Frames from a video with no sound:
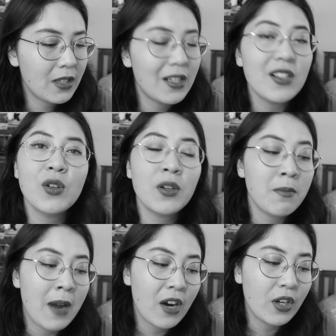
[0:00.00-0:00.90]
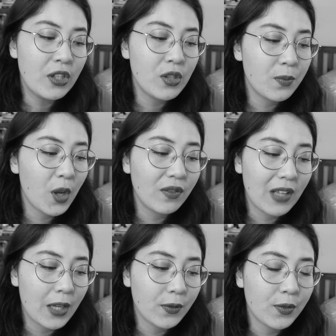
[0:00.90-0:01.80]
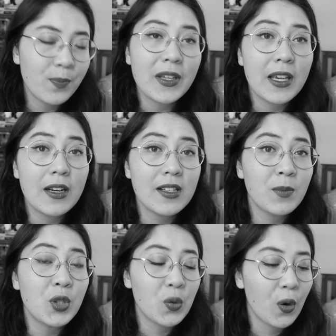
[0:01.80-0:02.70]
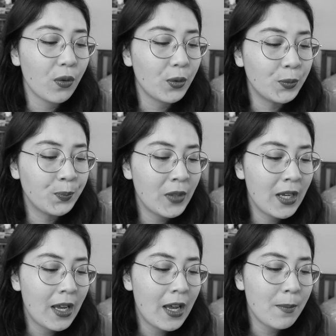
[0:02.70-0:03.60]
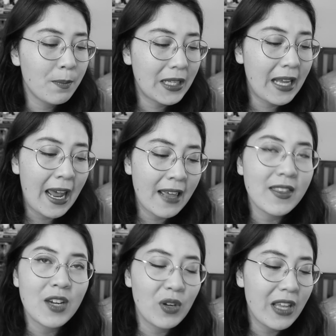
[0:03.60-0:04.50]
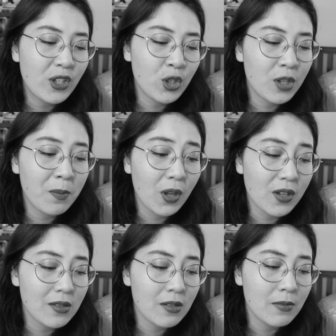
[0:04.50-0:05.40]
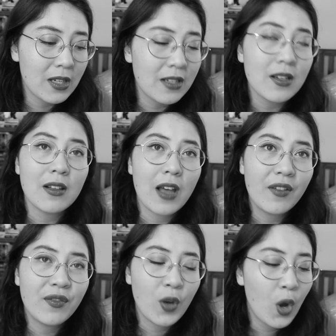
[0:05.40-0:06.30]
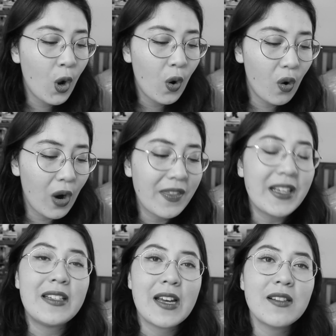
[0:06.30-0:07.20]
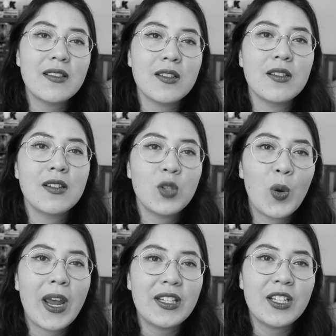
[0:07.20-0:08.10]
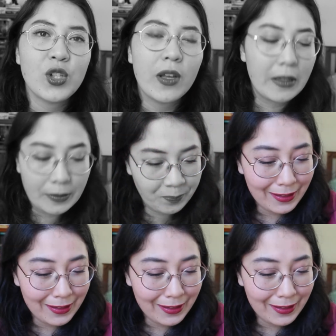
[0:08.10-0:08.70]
It is not a marriage of love, it is a betrothal. But can their relationship blossom into love, or are they destined to hate each other?